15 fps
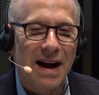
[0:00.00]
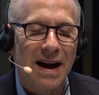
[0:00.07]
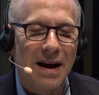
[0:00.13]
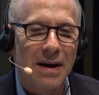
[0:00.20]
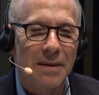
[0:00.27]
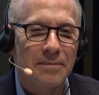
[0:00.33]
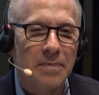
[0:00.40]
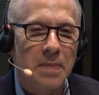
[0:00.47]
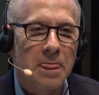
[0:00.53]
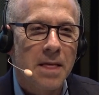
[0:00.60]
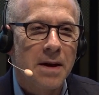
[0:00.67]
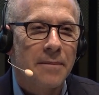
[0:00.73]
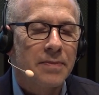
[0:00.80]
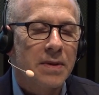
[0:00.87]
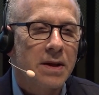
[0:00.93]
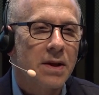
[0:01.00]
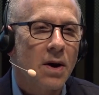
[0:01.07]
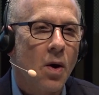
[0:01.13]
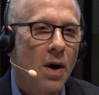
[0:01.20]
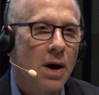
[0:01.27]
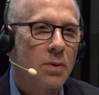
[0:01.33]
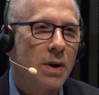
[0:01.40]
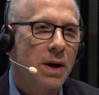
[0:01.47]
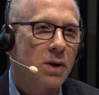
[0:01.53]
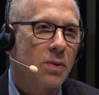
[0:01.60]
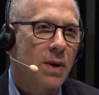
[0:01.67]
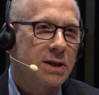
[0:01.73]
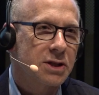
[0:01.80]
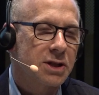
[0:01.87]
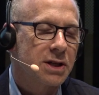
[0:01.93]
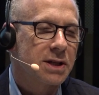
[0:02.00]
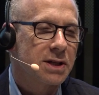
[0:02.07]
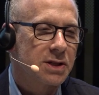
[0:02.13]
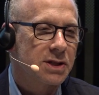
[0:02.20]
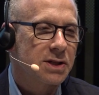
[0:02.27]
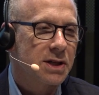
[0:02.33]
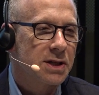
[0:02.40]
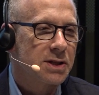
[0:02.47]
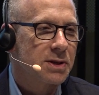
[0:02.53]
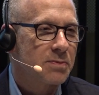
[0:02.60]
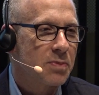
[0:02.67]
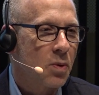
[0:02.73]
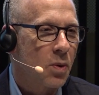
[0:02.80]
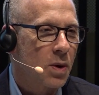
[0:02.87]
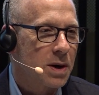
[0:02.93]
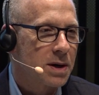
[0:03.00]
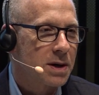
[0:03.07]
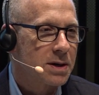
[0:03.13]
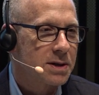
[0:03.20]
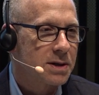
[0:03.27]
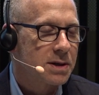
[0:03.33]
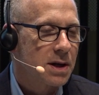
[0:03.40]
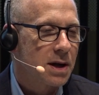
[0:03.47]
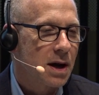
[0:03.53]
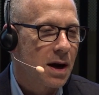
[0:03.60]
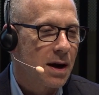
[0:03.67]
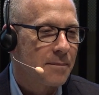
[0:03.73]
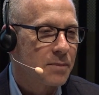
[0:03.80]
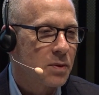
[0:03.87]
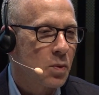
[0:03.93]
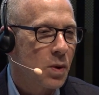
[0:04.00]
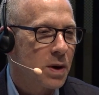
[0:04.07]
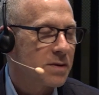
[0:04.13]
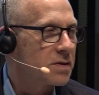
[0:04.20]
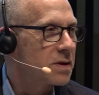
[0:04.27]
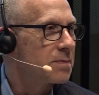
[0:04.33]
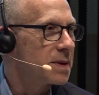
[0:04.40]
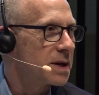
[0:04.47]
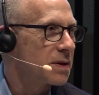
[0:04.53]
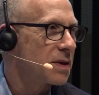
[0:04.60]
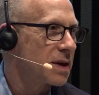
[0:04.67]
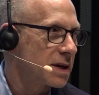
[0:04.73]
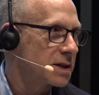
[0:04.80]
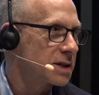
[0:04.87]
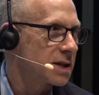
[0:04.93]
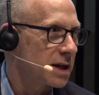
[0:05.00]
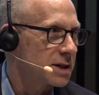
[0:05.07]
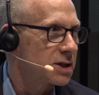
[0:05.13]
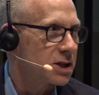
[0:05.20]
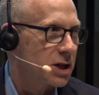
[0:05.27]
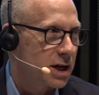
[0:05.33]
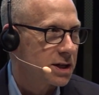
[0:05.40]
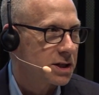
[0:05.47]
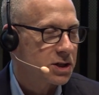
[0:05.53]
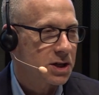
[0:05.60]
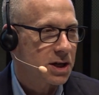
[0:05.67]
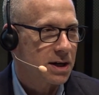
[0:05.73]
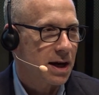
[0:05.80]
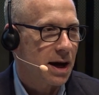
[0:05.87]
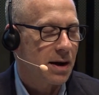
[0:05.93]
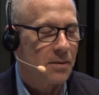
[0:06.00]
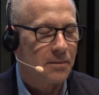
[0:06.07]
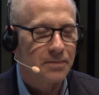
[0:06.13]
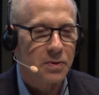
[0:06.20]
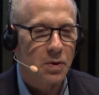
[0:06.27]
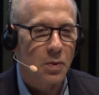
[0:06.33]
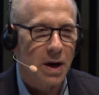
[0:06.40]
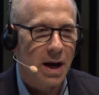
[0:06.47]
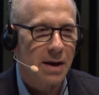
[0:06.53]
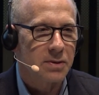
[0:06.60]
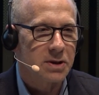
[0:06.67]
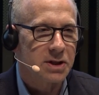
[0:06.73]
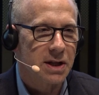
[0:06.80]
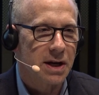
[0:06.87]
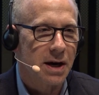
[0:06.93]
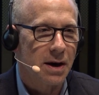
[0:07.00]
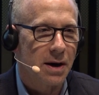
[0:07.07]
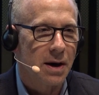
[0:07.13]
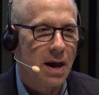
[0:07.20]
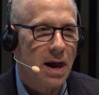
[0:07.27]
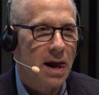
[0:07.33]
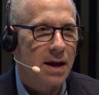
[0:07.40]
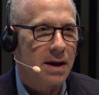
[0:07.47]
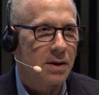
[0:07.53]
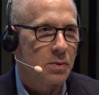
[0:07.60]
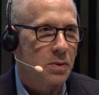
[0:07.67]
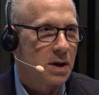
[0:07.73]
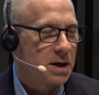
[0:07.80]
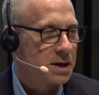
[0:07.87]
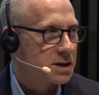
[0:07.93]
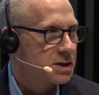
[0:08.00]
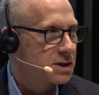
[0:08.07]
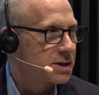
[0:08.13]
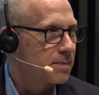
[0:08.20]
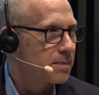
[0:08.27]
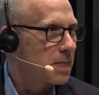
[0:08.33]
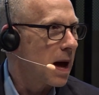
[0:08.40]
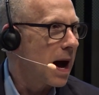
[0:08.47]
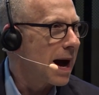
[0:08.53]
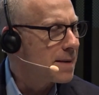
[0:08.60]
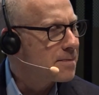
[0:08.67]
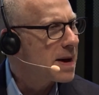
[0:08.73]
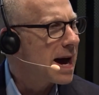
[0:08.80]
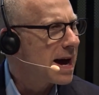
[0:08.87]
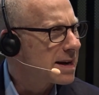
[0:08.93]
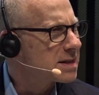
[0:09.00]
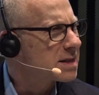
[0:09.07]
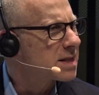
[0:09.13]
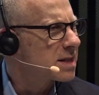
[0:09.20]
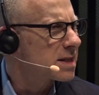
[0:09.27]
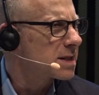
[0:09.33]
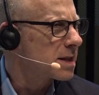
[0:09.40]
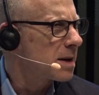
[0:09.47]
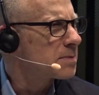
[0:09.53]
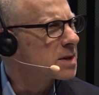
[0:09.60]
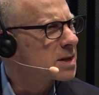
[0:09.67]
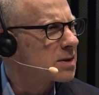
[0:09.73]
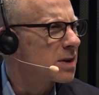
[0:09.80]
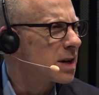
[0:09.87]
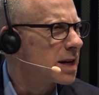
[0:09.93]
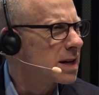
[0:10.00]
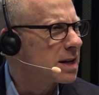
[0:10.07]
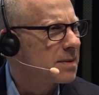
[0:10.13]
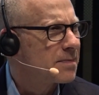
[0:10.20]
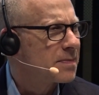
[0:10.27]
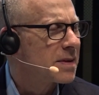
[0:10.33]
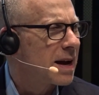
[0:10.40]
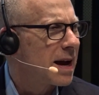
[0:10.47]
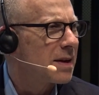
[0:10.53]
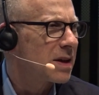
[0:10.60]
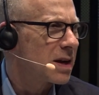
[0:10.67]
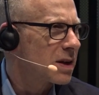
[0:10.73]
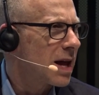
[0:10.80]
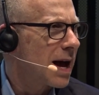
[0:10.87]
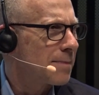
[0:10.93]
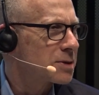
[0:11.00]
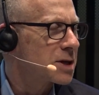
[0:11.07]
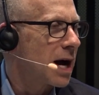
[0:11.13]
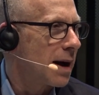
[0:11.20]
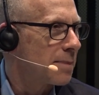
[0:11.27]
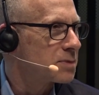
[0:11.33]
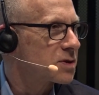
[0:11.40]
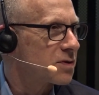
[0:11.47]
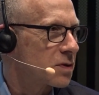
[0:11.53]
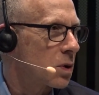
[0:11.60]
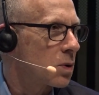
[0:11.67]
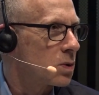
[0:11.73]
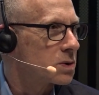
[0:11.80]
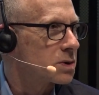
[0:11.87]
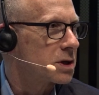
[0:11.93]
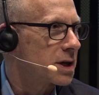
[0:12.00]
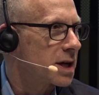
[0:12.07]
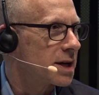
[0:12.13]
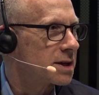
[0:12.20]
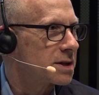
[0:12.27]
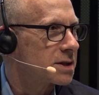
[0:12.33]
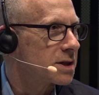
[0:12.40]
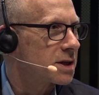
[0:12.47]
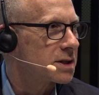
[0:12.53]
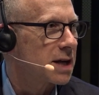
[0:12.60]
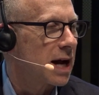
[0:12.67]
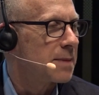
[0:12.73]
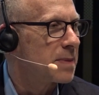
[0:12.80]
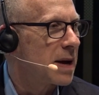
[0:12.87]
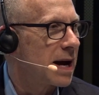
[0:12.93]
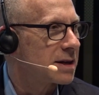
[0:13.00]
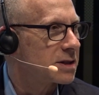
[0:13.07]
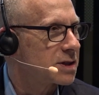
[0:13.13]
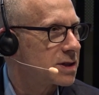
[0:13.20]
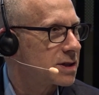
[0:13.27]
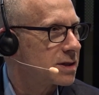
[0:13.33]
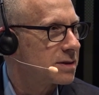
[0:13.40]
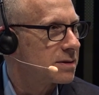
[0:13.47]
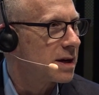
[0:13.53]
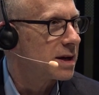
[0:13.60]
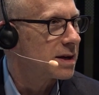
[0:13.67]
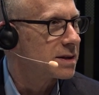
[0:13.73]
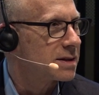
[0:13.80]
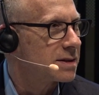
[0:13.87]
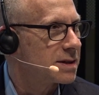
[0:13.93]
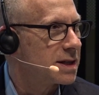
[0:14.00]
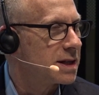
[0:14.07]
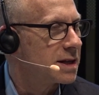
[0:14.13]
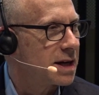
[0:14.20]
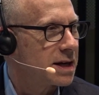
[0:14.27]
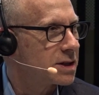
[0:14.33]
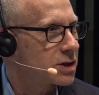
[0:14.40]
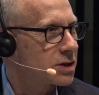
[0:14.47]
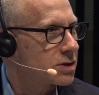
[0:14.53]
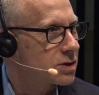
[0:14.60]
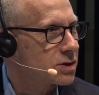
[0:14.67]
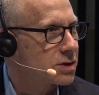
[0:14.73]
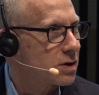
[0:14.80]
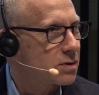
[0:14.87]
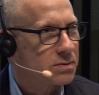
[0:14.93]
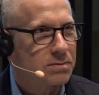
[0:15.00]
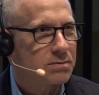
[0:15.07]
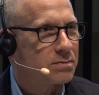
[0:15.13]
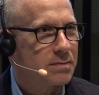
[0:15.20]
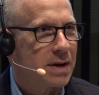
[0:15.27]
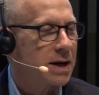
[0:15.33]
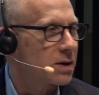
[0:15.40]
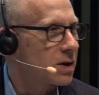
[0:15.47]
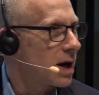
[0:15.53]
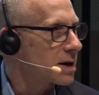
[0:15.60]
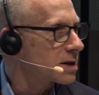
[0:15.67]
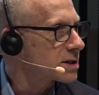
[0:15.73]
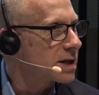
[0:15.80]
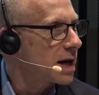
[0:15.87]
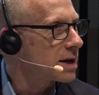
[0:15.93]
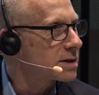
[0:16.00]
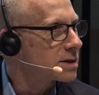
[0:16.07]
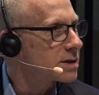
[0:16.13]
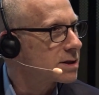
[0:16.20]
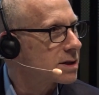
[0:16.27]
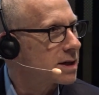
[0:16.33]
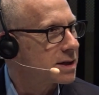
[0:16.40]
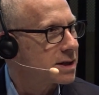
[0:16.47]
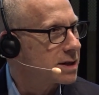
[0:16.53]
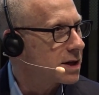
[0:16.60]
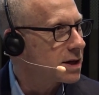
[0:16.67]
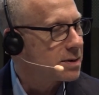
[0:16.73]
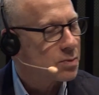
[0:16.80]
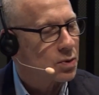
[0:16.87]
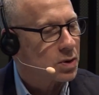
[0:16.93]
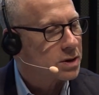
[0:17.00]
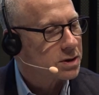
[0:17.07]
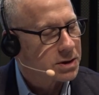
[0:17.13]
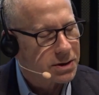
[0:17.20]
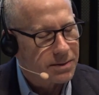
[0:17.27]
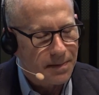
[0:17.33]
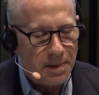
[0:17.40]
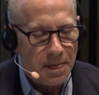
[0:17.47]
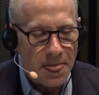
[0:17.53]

Um, the hardware question is, is important. Um, one of the big things that's changed now. When I was there, it was iPads to some degree, and then laptops for older kids, because iPads and teenagers don't make a lot of sense. They need keyboards.